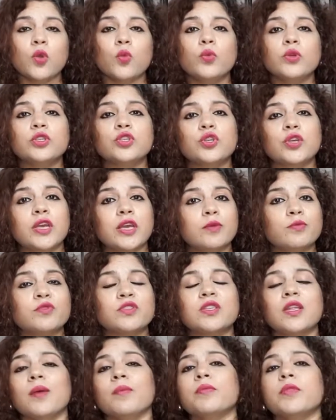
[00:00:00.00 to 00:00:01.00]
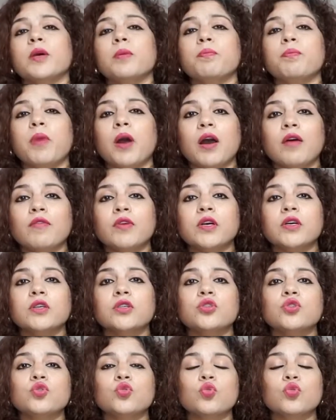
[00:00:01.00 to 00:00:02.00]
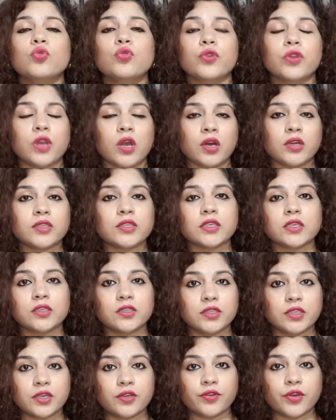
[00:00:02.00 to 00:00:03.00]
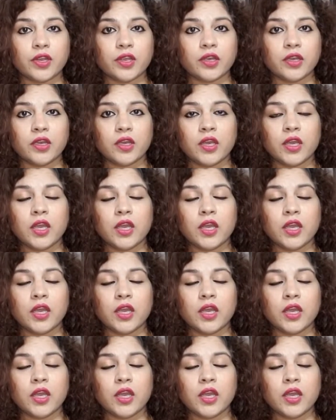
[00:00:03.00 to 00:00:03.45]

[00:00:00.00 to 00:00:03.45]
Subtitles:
which gives them the power to grant a degree.